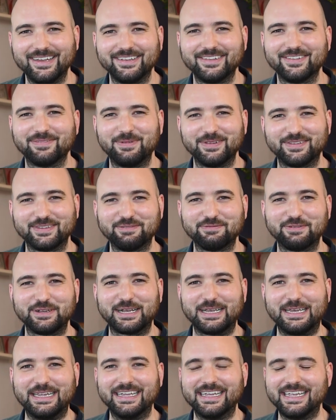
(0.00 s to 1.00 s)

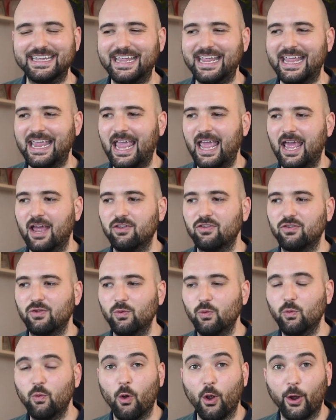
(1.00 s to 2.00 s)
specifically
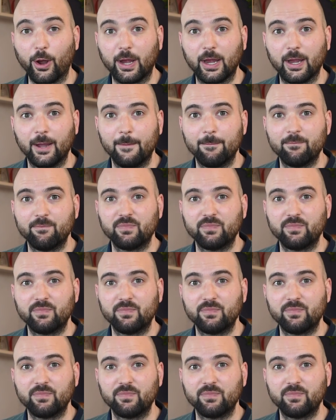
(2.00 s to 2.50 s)
to work